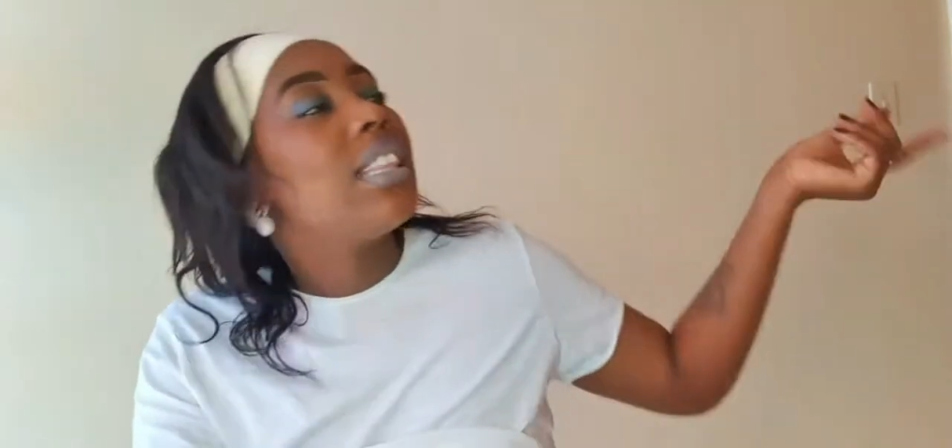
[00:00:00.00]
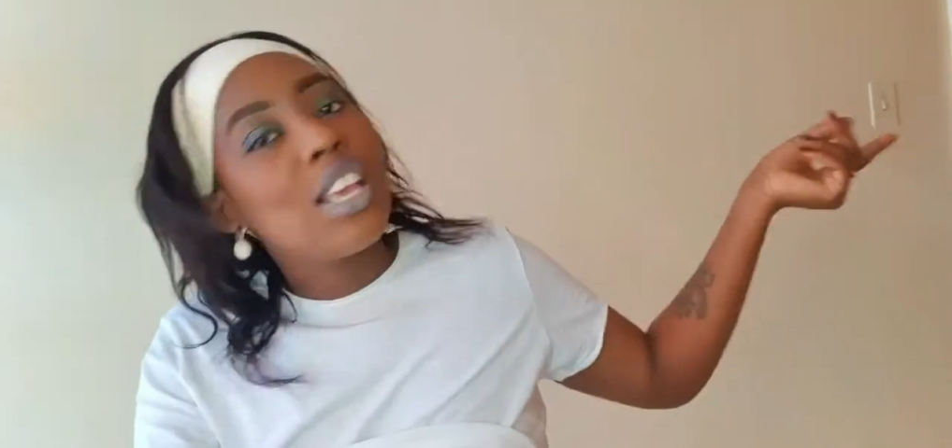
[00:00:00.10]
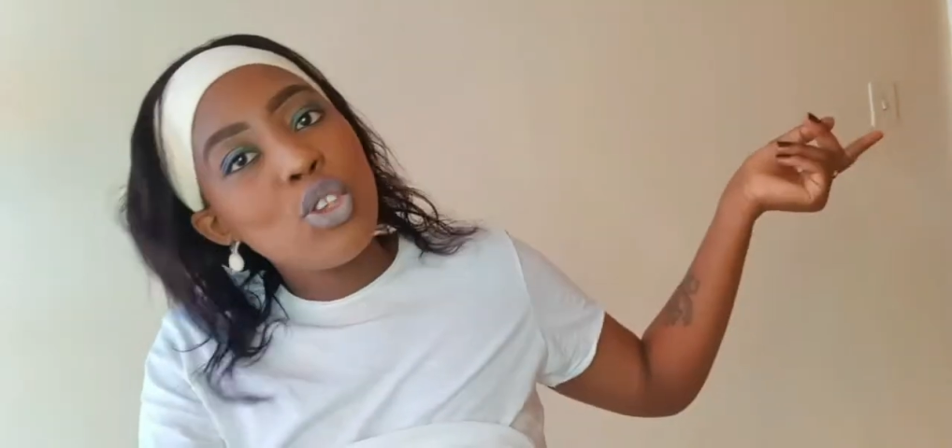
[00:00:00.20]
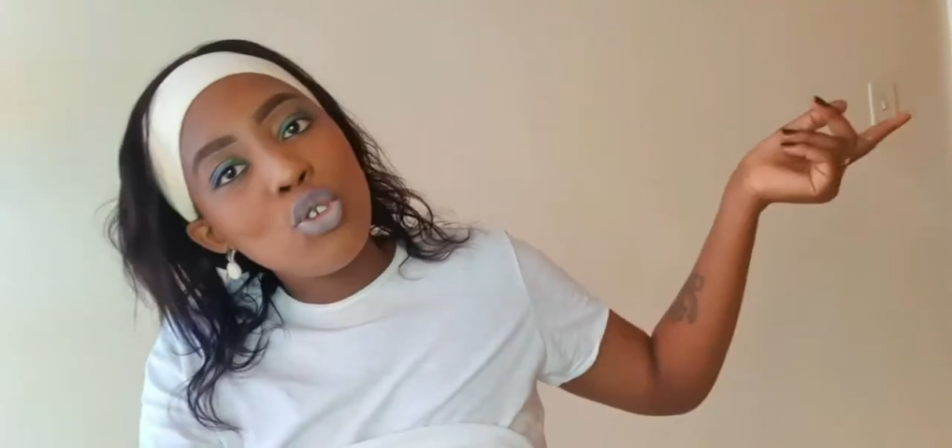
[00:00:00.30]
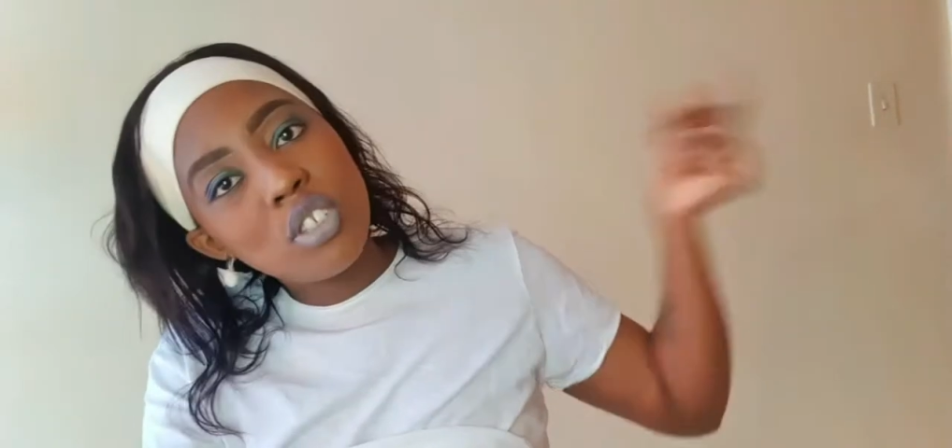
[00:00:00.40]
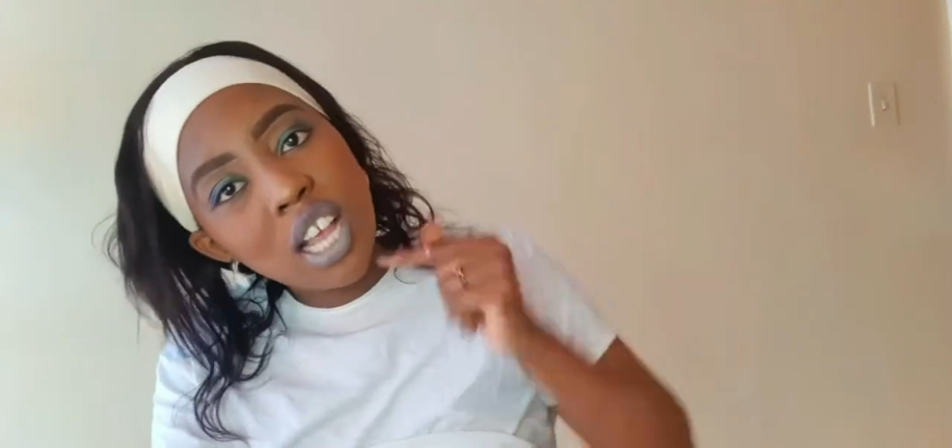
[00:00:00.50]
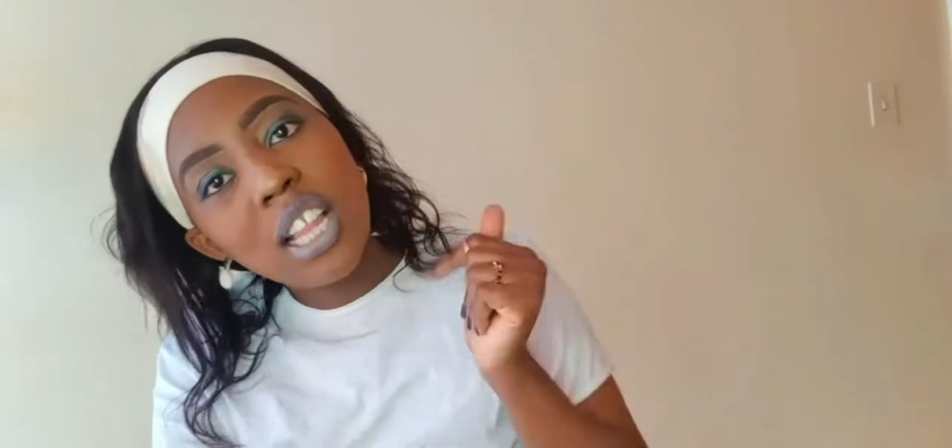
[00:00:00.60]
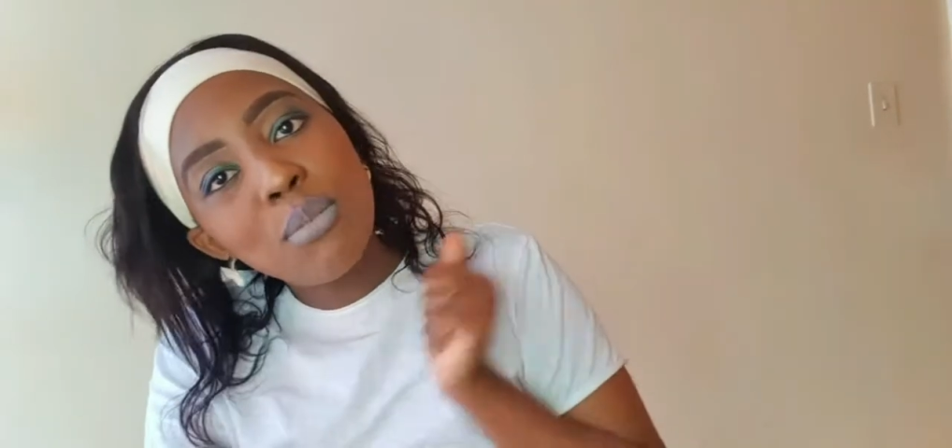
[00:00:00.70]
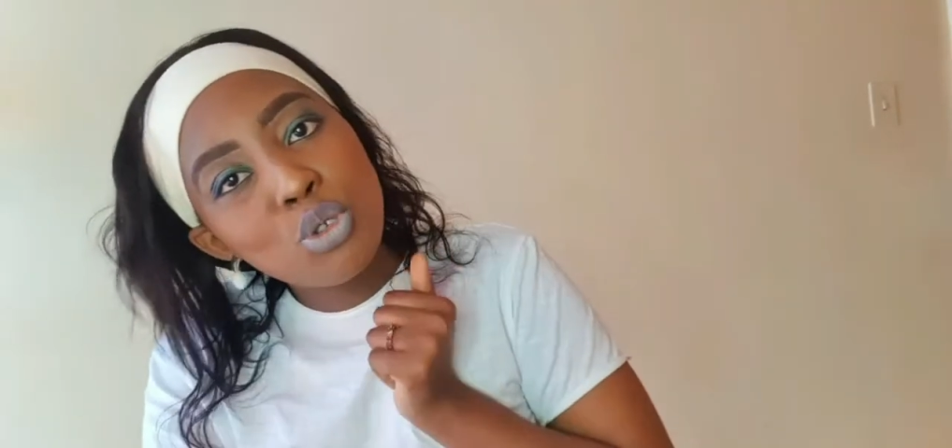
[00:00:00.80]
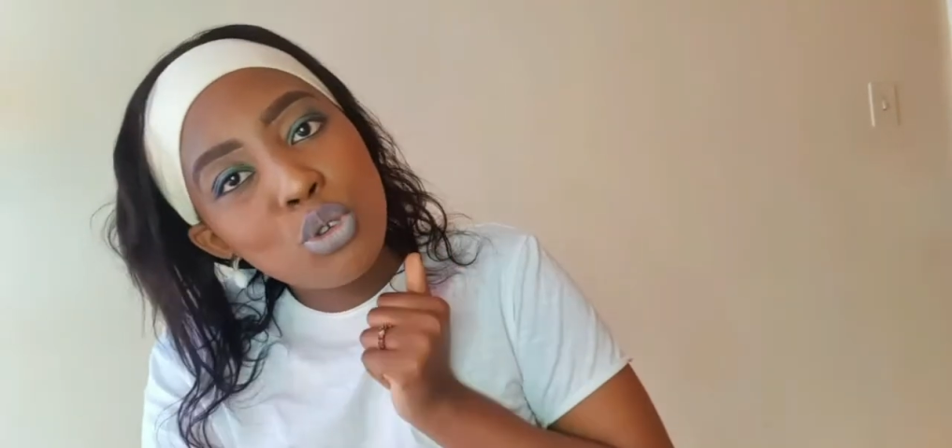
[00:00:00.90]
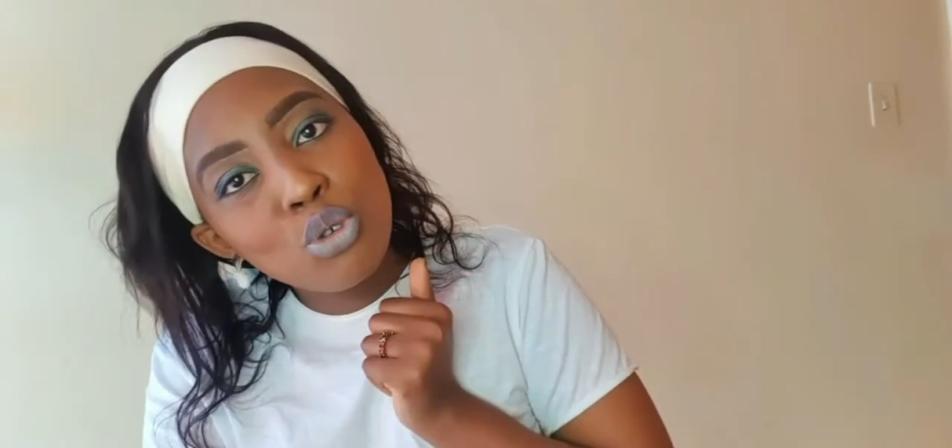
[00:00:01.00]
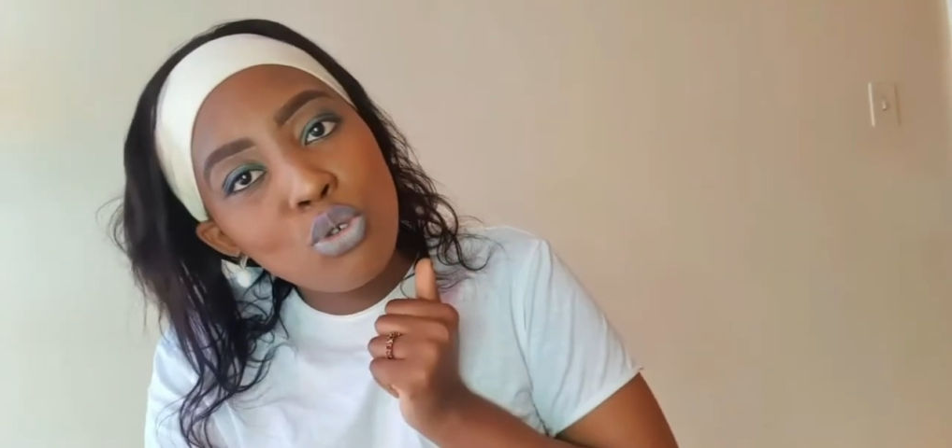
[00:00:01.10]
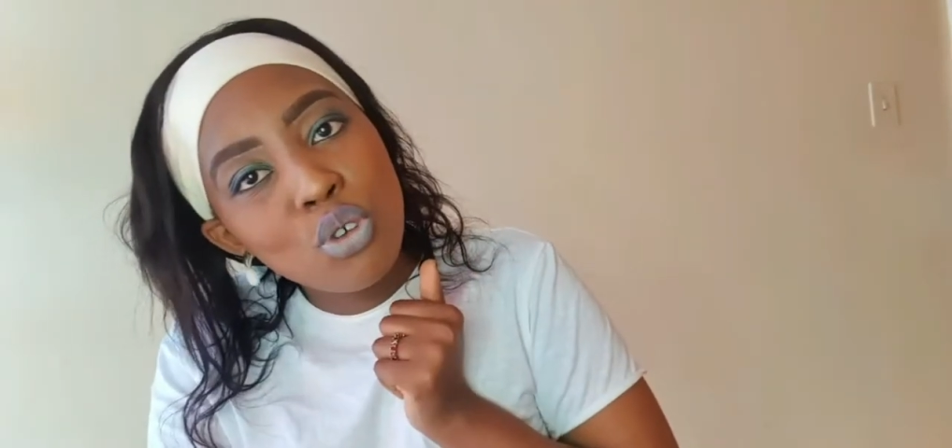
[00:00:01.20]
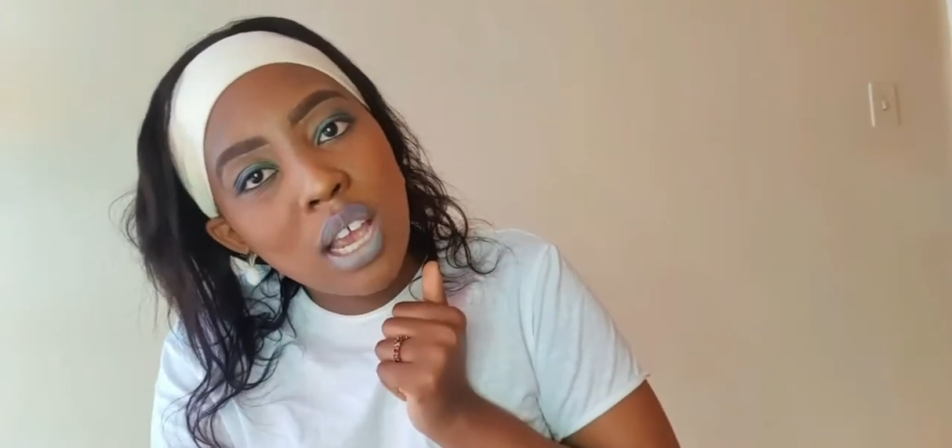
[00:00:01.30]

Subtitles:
then you tell him to